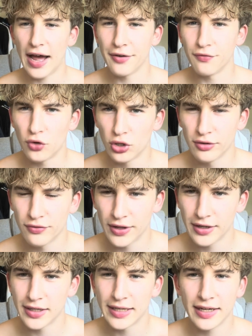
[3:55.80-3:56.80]
And
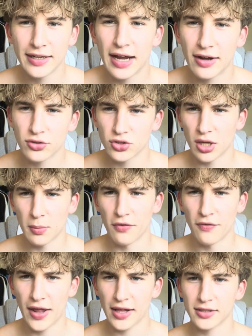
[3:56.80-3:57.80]
olefin did have some
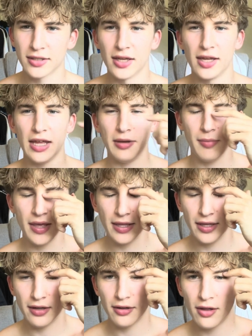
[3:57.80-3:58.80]
effect in
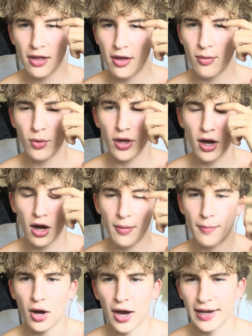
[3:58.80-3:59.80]
making my
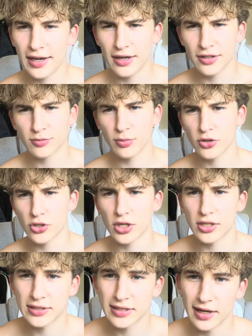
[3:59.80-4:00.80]
upper eyelid exposure
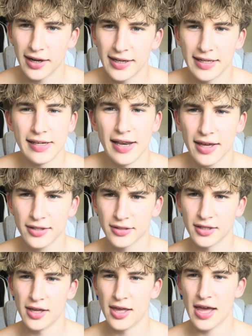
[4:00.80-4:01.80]
slightly less
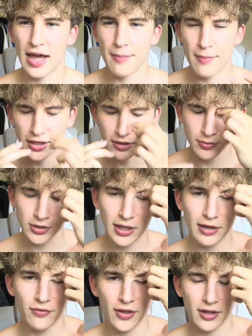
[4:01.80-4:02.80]
and made them
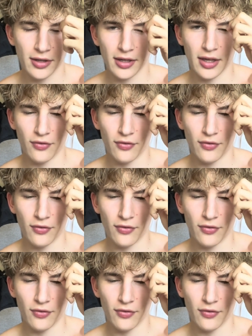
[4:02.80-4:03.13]
slightly thicker. Like